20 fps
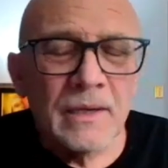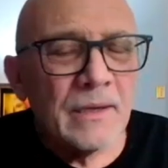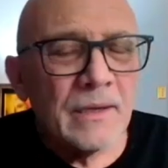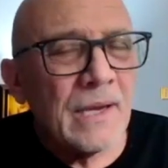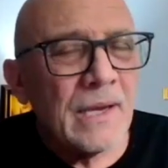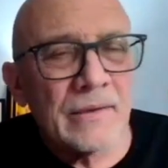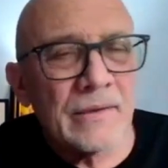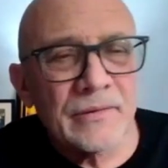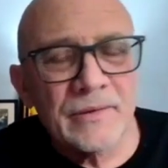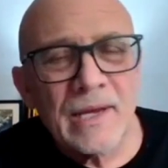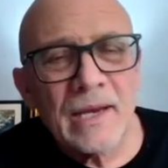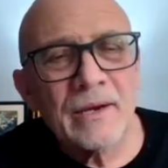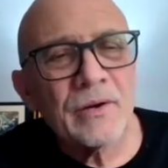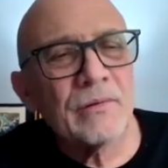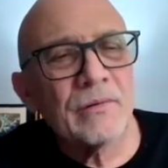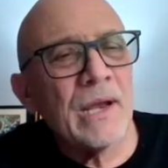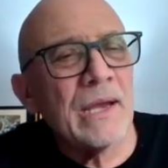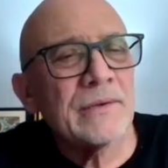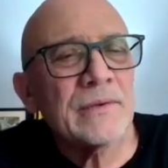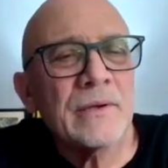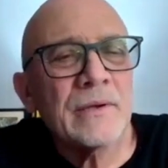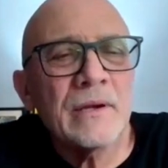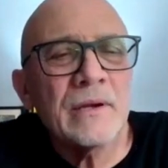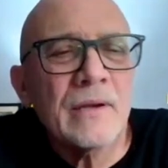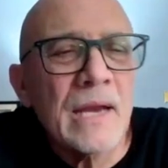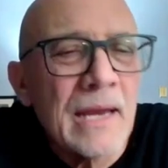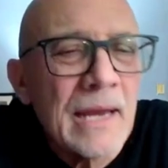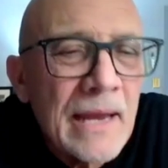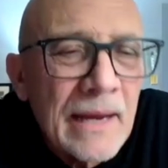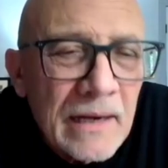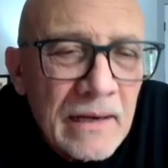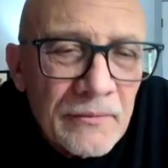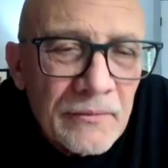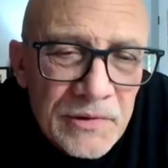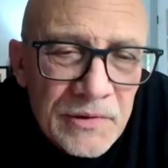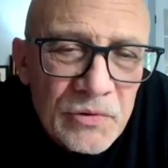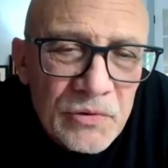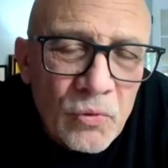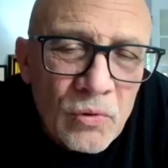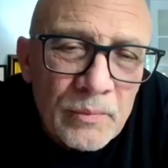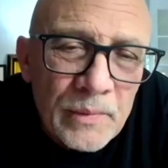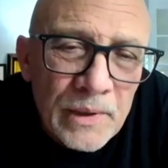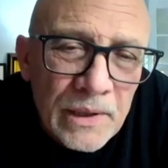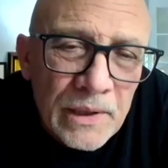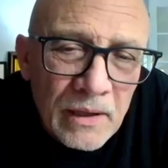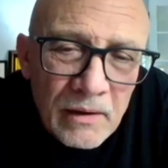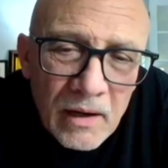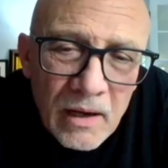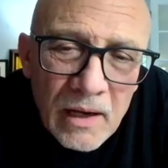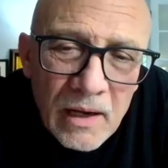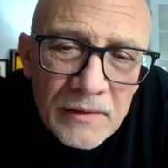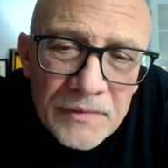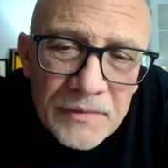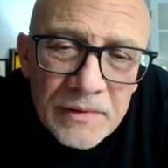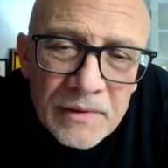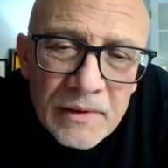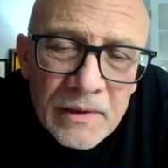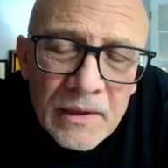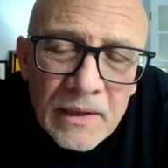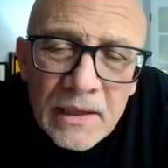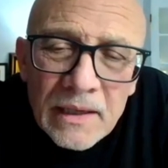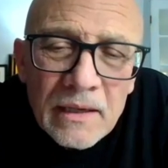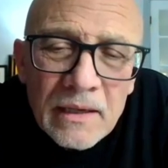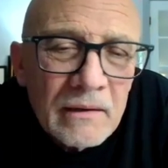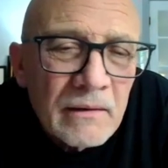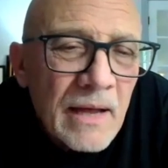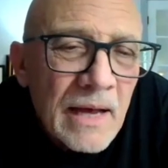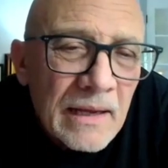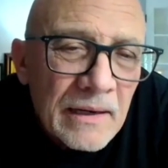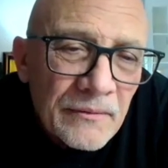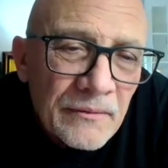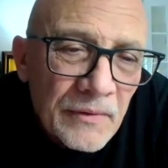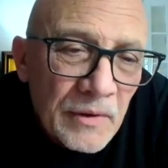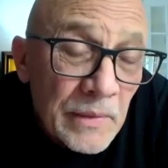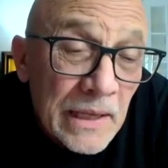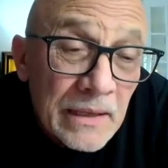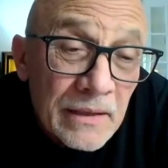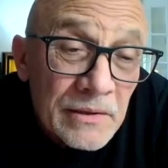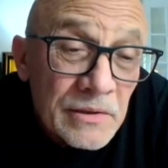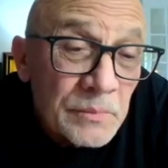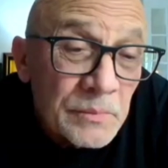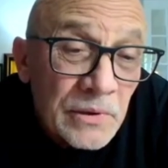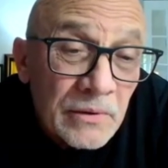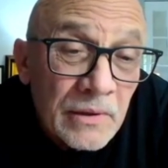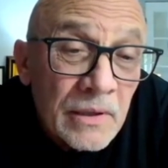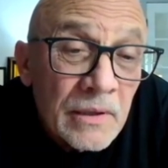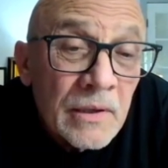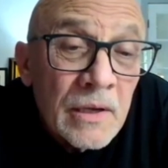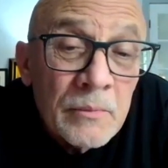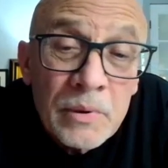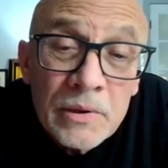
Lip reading: Yes, that creates a heck of a storm in our lives and a lot of unmanageability.